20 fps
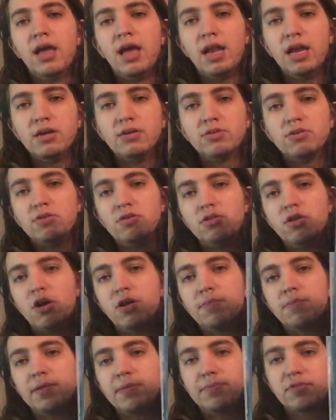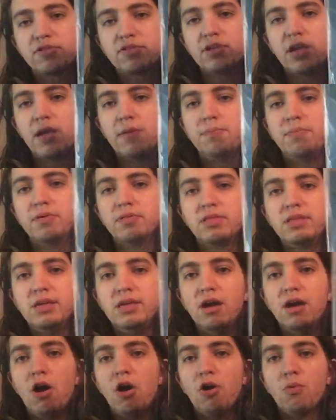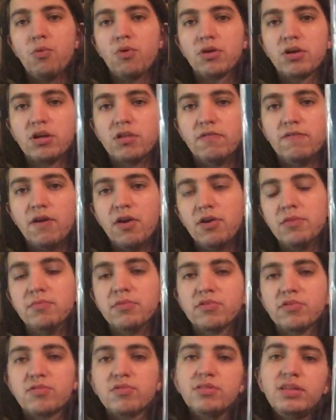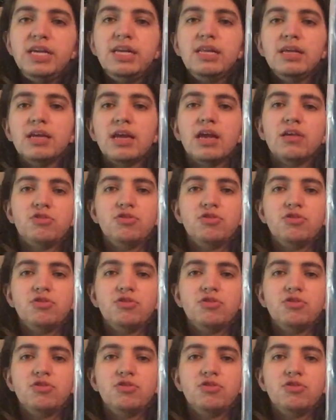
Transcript: And I know a lot of people say it, but the artwork is very misleading,